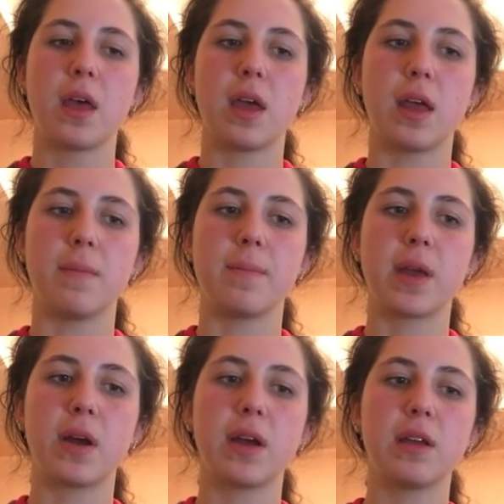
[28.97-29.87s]
in
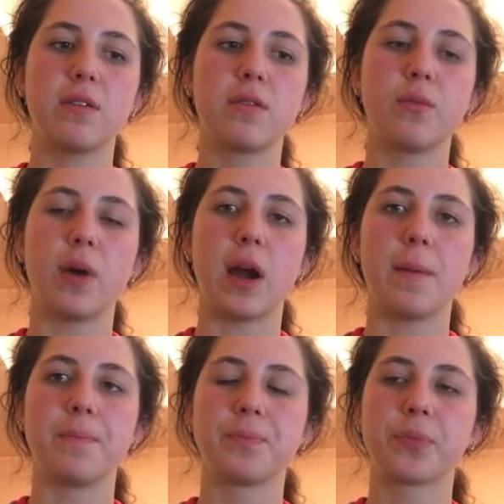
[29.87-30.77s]
periods
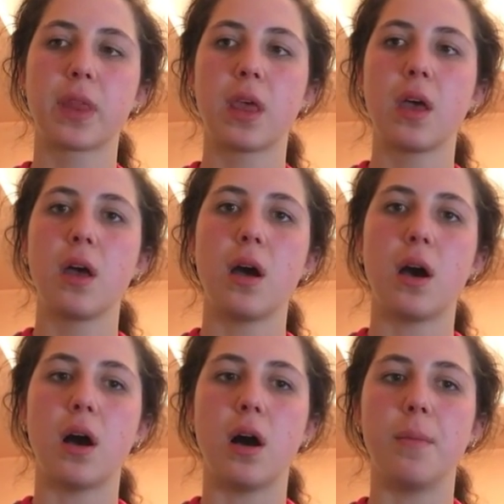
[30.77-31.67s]
where
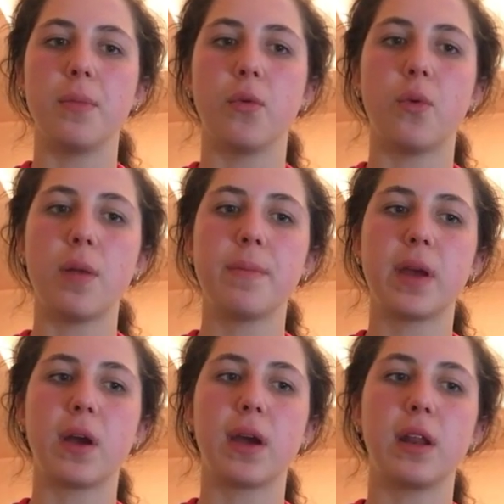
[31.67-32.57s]
one
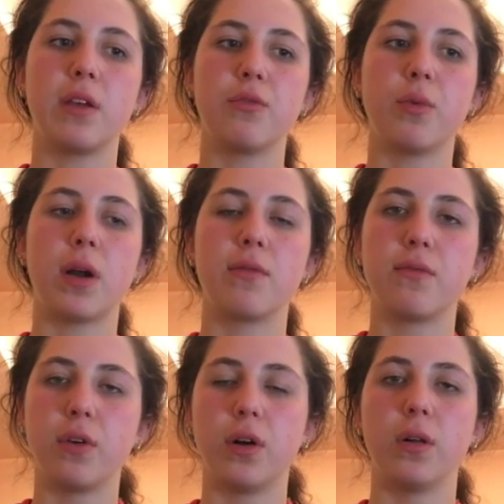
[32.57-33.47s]
period is one
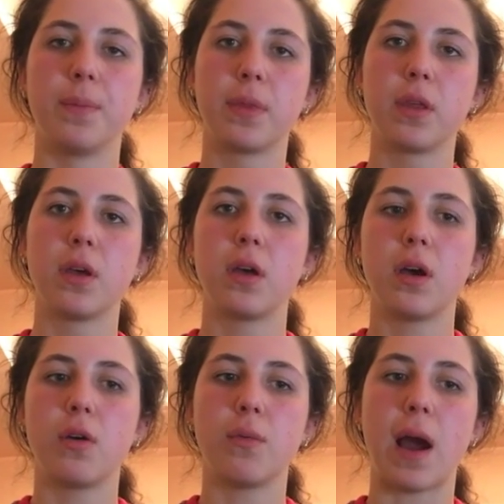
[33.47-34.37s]
full
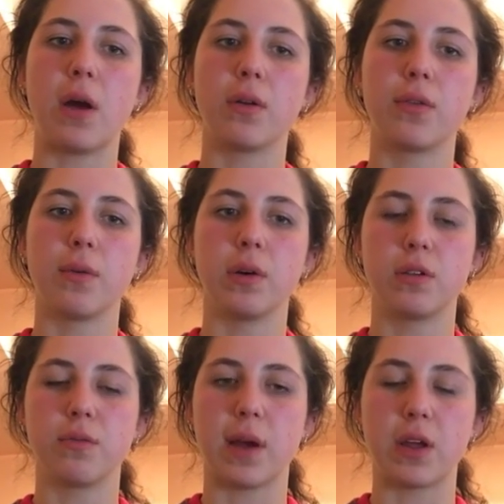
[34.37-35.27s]
round through
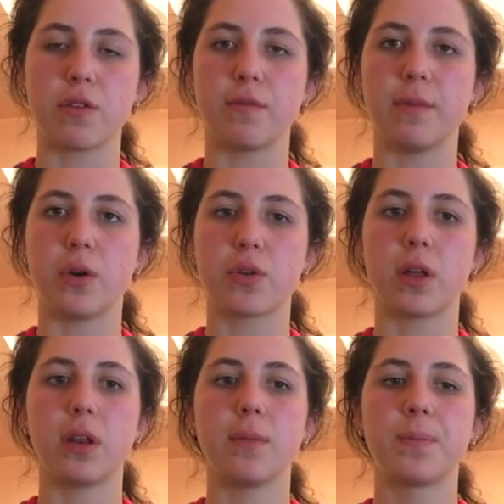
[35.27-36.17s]
its range of
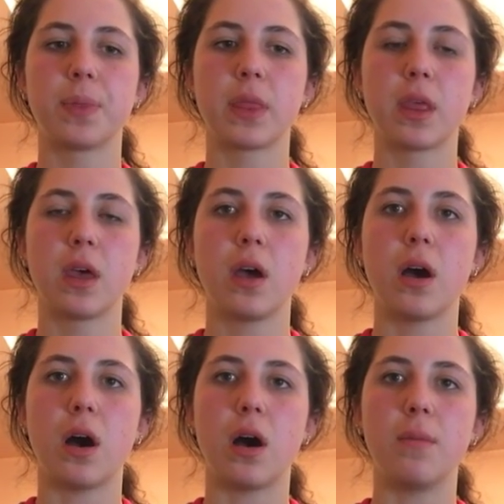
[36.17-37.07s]
motion.
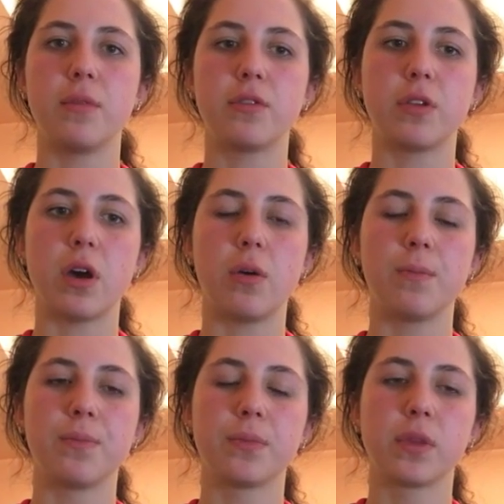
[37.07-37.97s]
So
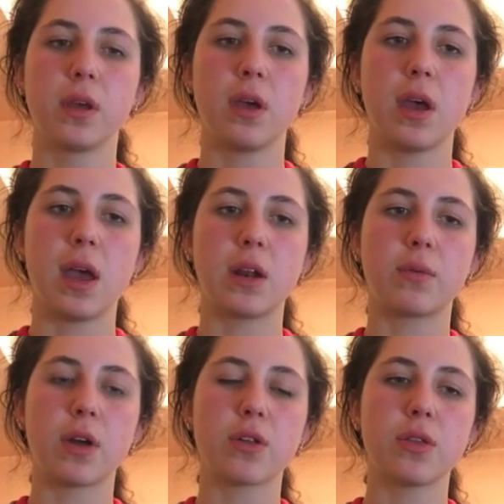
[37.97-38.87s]
in
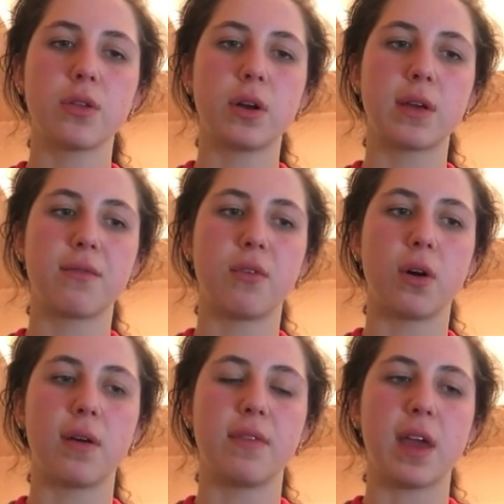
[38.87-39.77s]
question
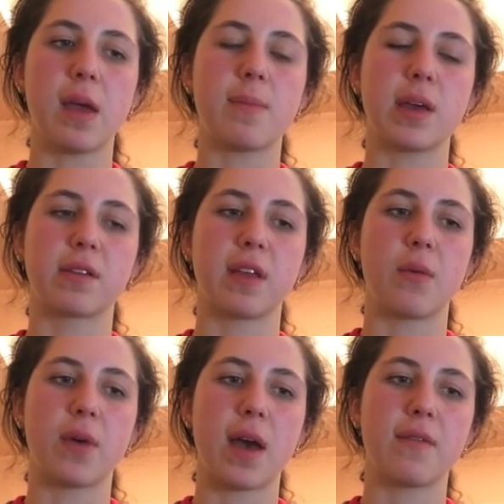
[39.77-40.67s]
34 of the AP
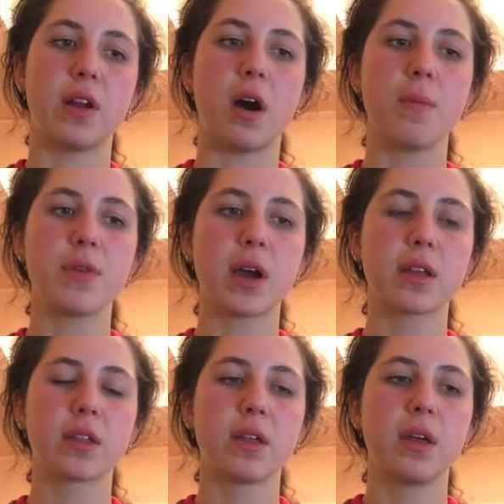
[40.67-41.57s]
exam, we have an object